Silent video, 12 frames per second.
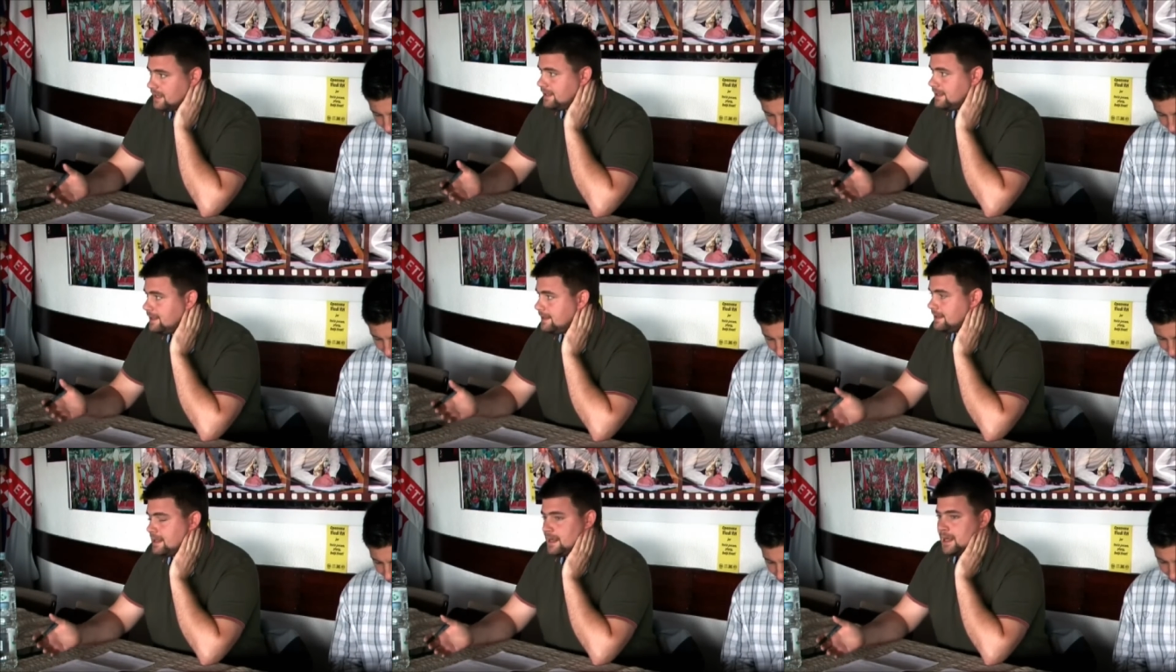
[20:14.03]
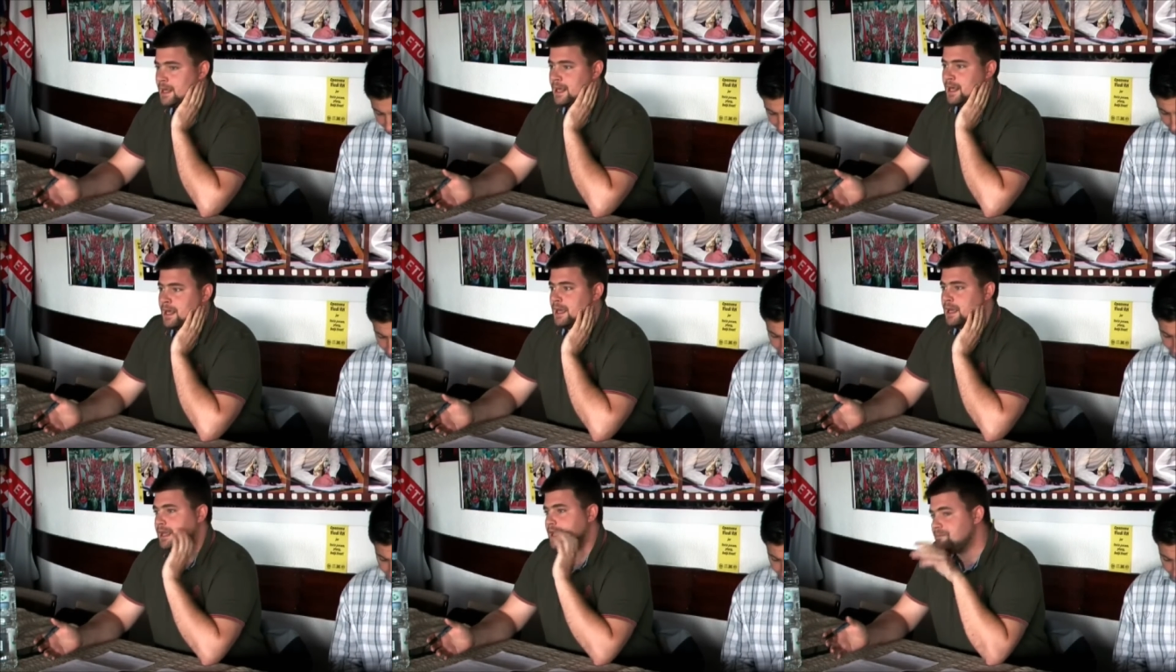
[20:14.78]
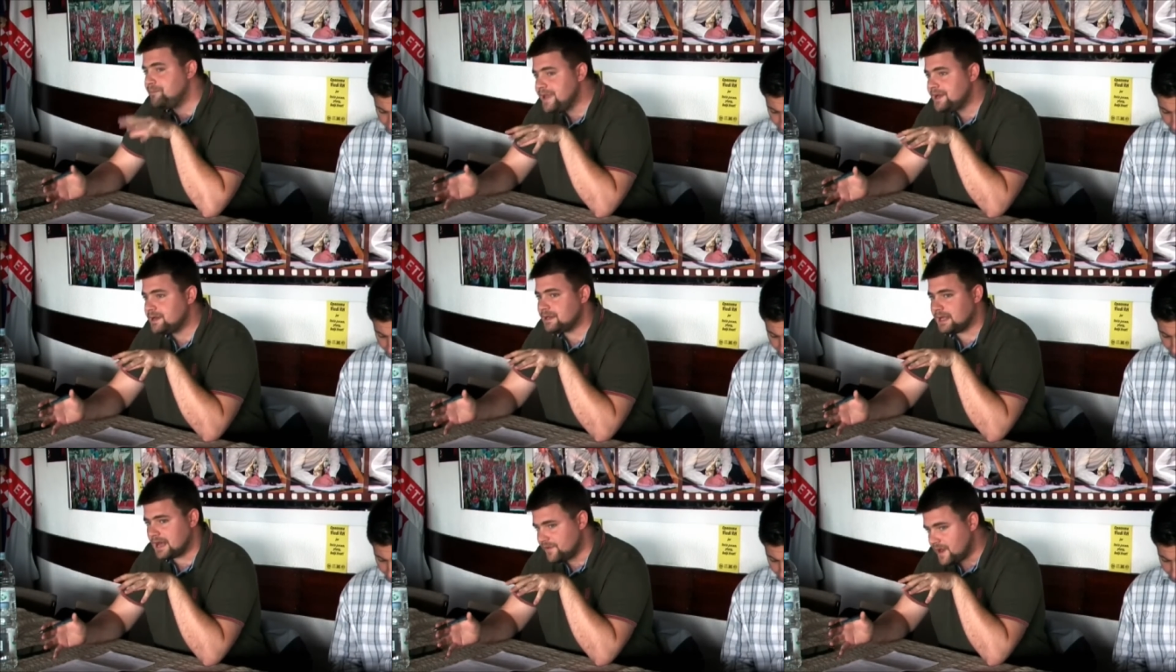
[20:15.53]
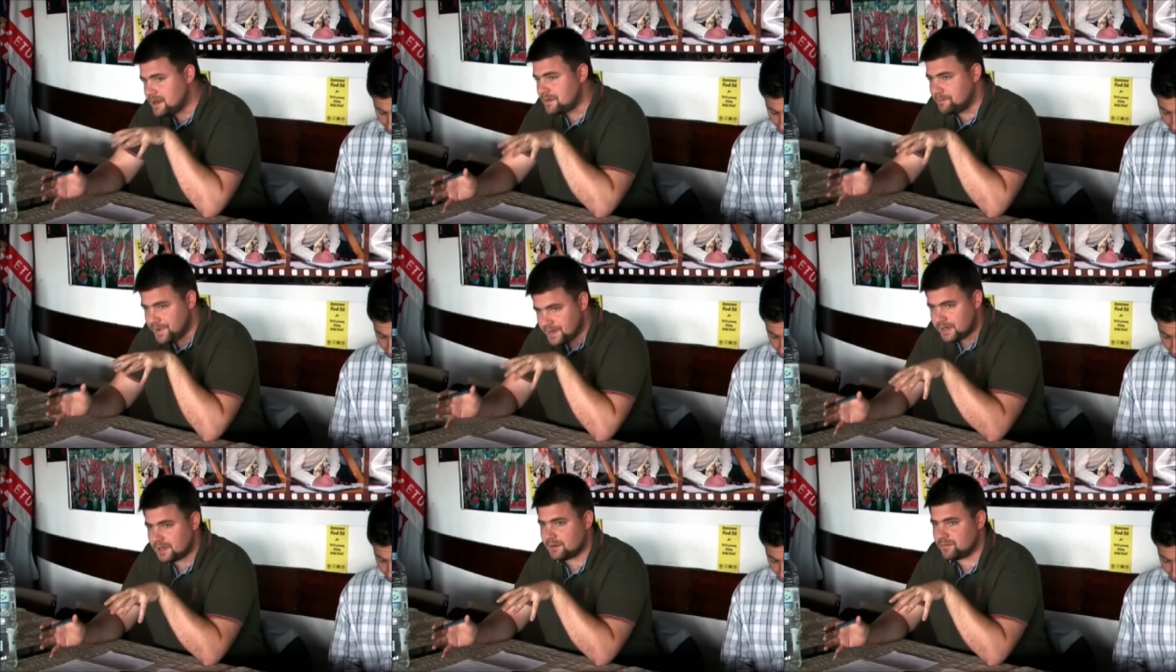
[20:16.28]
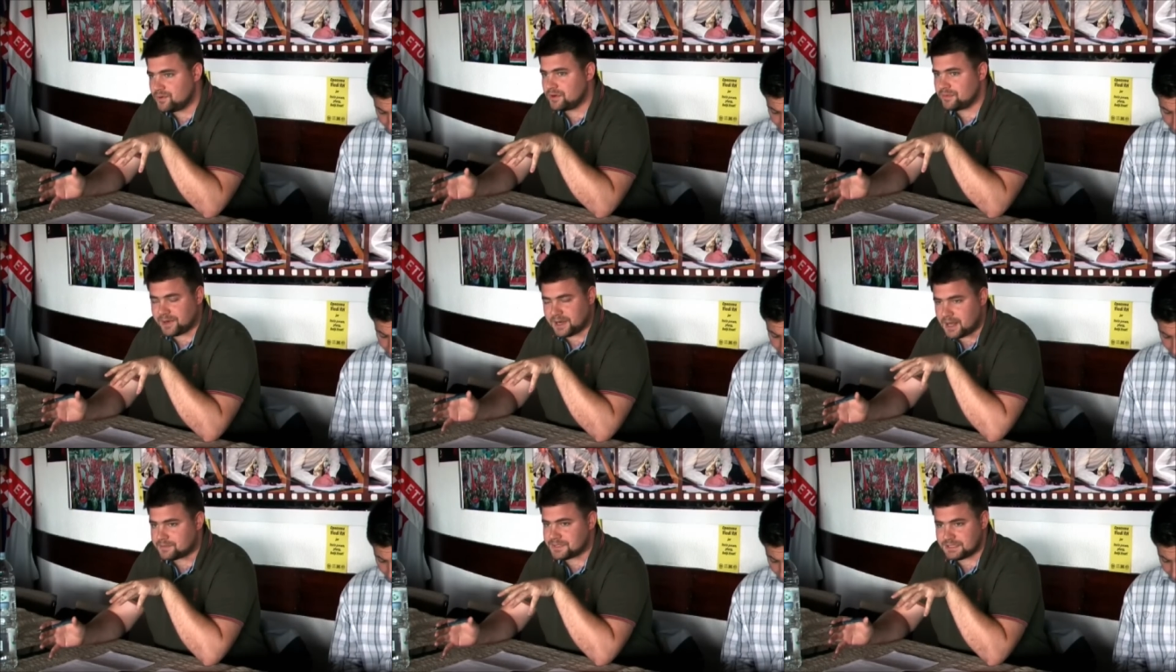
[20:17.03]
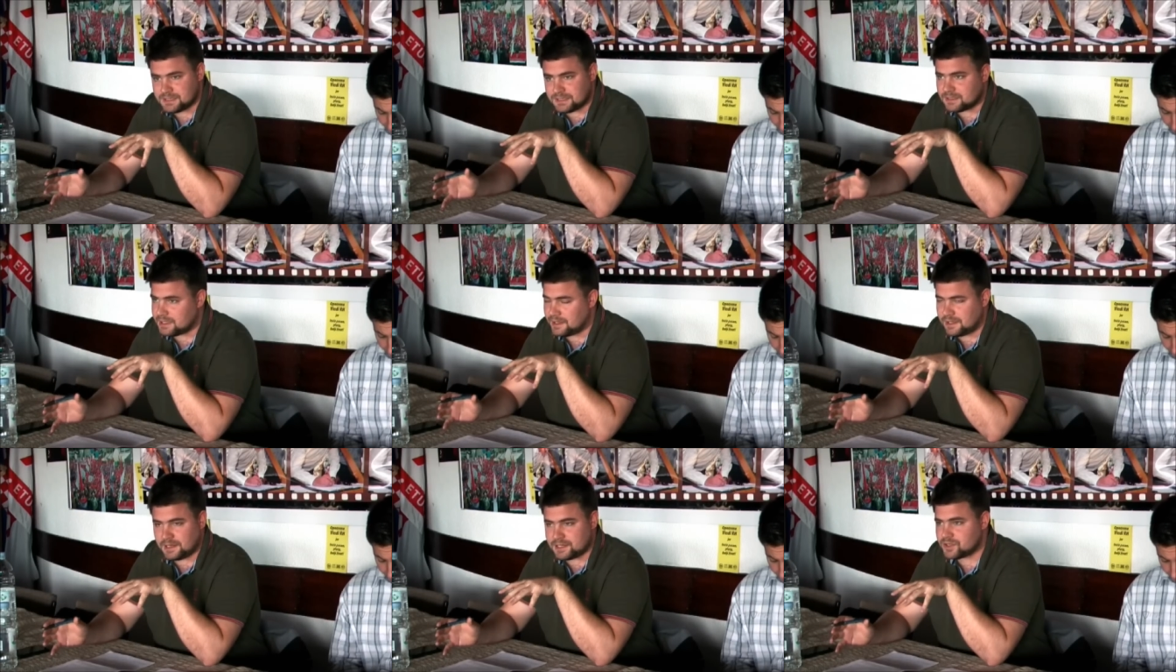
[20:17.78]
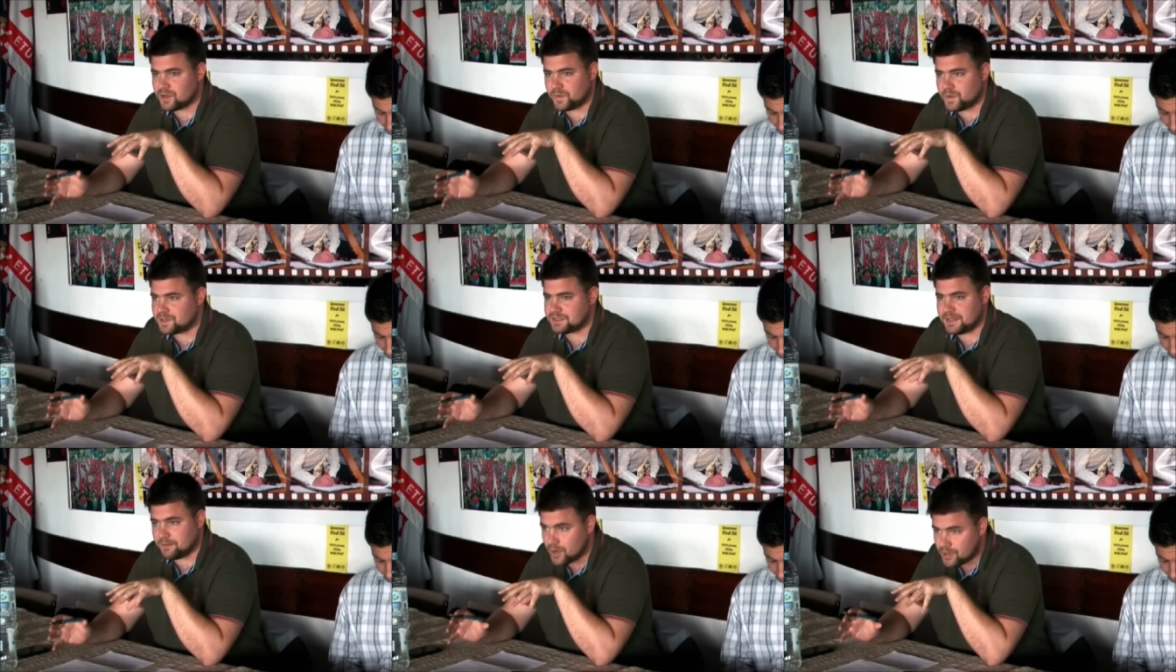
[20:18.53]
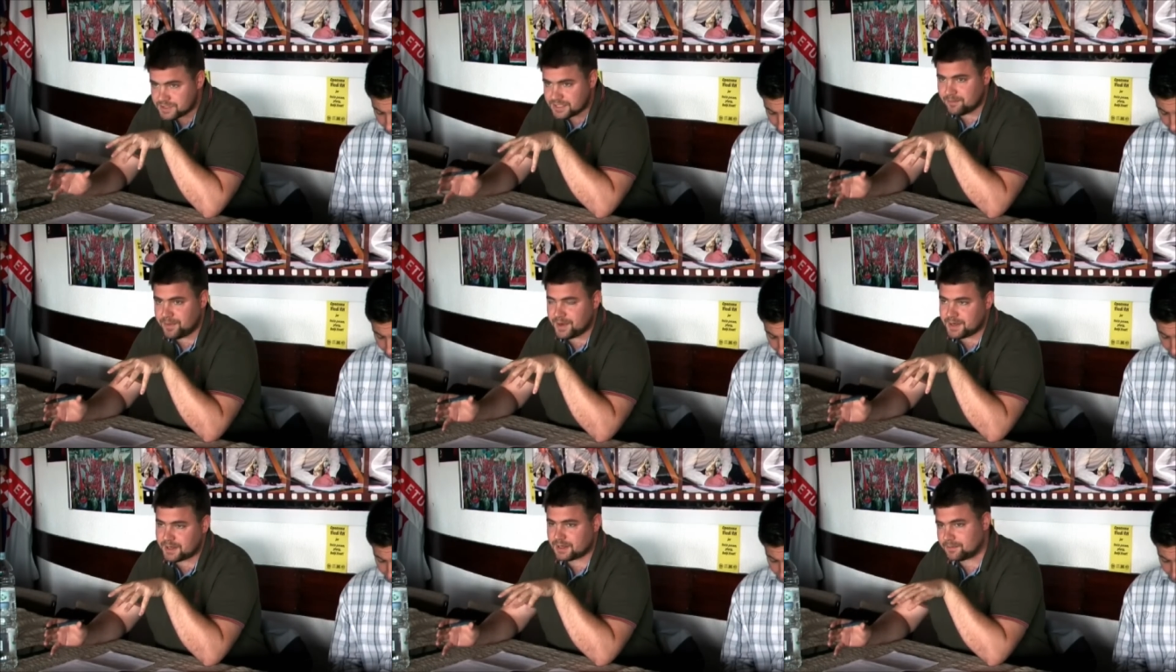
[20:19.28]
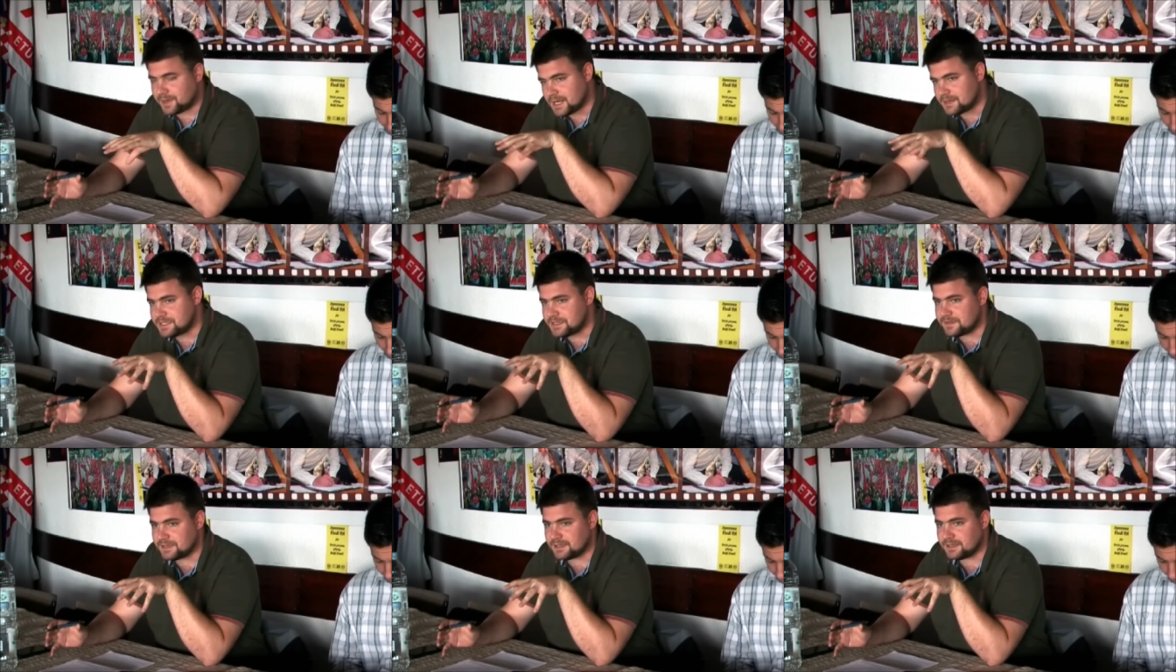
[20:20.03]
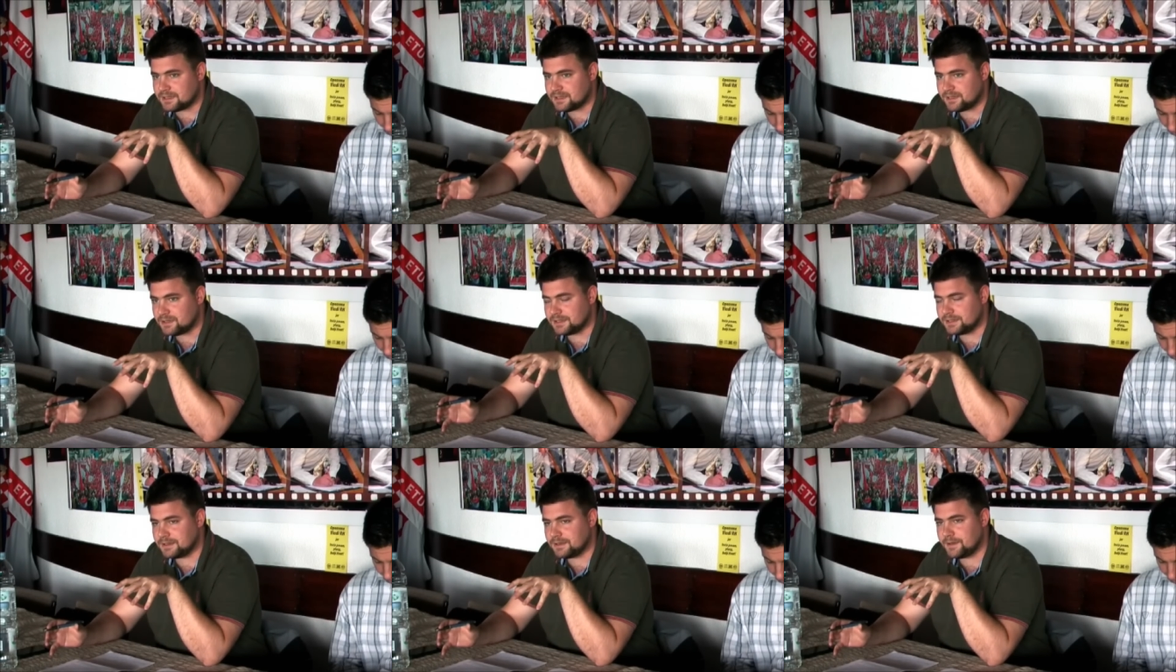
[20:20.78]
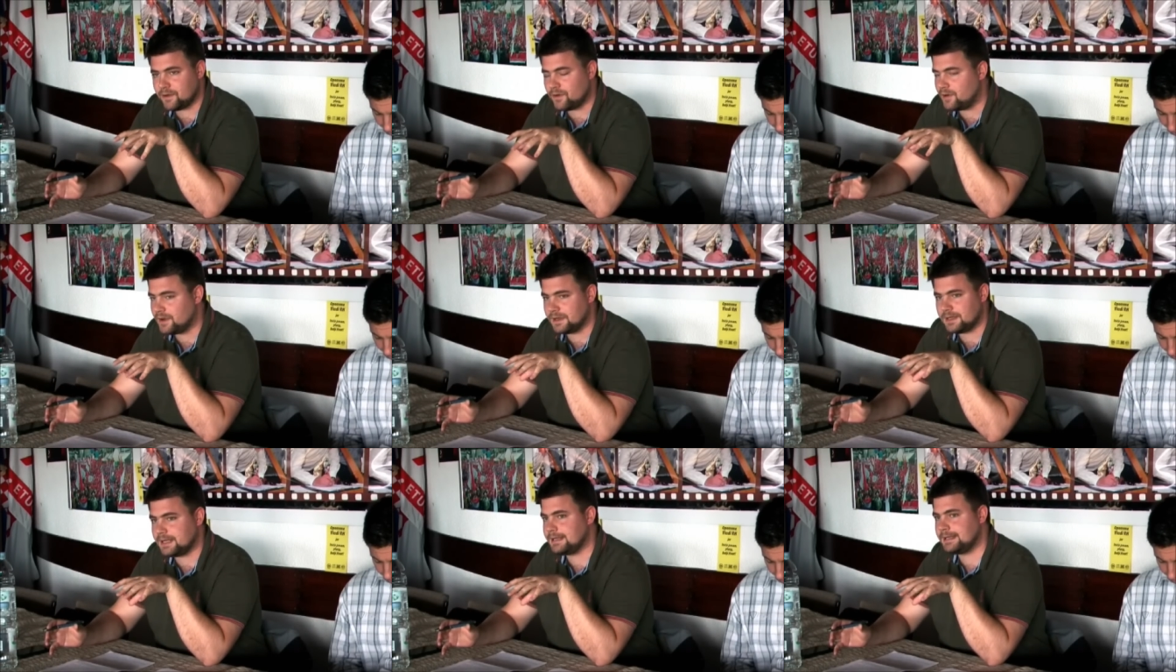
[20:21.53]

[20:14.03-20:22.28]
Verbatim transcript: He empiri- a very empirical book, perhaps uh, in his own words, the most empirical, perhaps even uh, uh, uh,